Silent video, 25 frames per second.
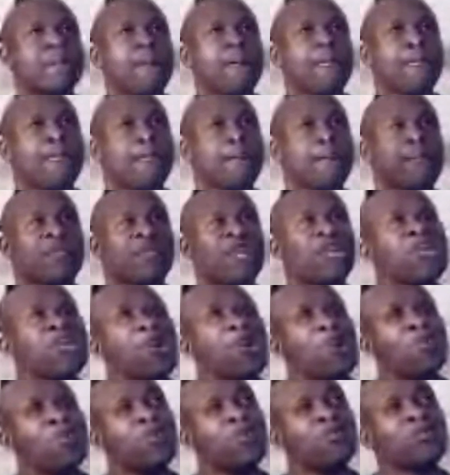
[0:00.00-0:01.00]
you know,
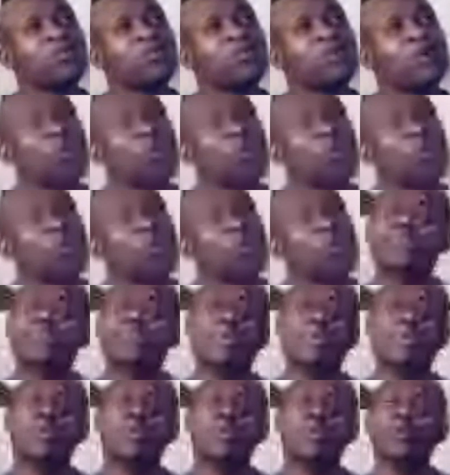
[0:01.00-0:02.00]
we seem
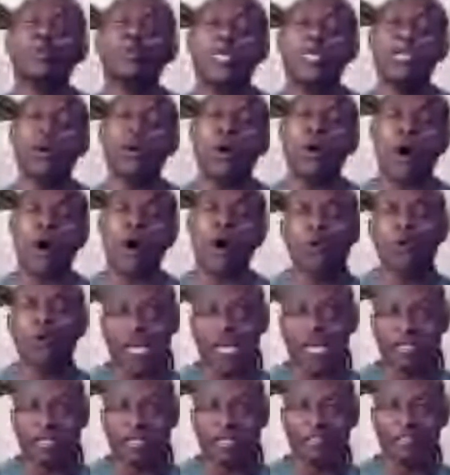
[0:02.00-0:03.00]
to be always